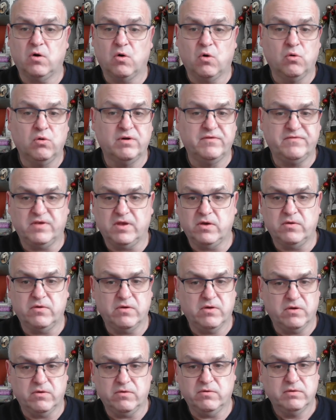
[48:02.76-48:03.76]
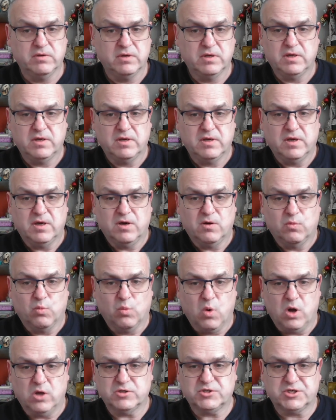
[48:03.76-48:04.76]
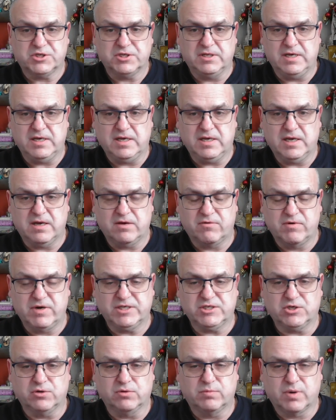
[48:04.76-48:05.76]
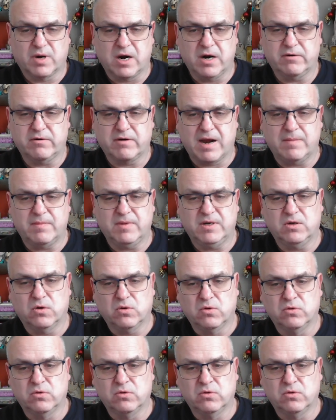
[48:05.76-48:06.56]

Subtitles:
all of you who watched the original program, and